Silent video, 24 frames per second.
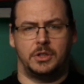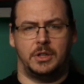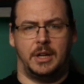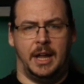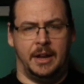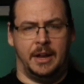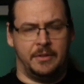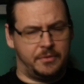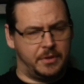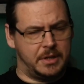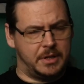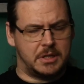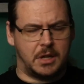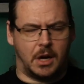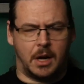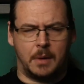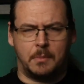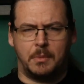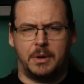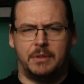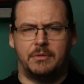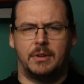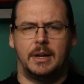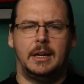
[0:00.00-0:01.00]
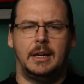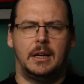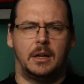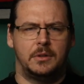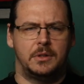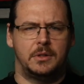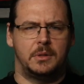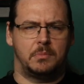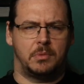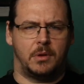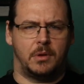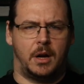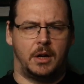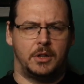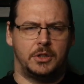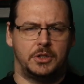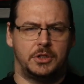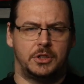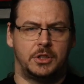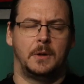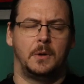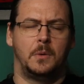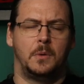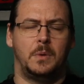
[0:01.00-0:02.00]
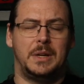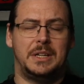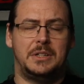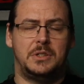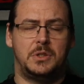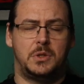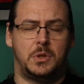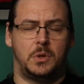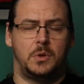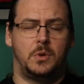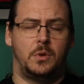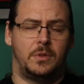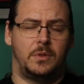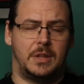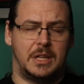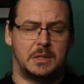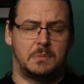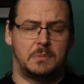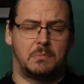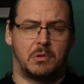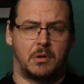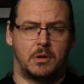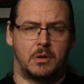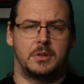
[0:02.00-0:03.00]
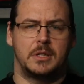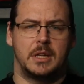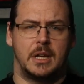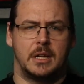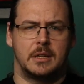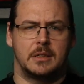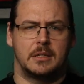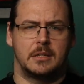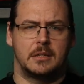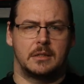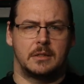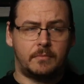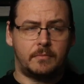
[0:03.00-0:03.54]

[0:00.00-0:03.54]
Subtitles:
Every time we reload the brush, we do this process.